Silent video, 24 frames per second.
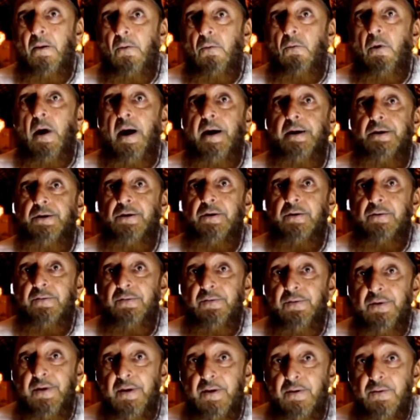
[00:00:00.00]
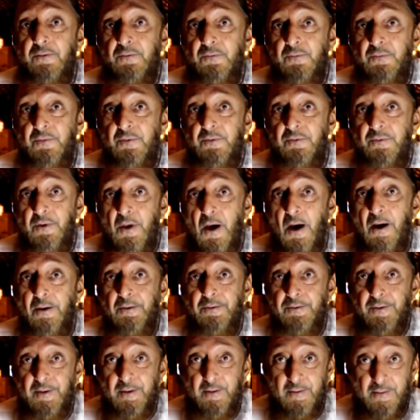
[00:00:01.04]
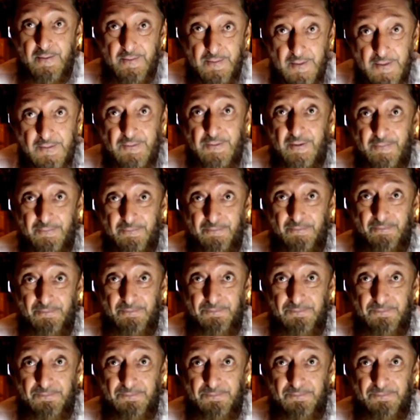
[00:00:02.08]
Righteousness was not a condition.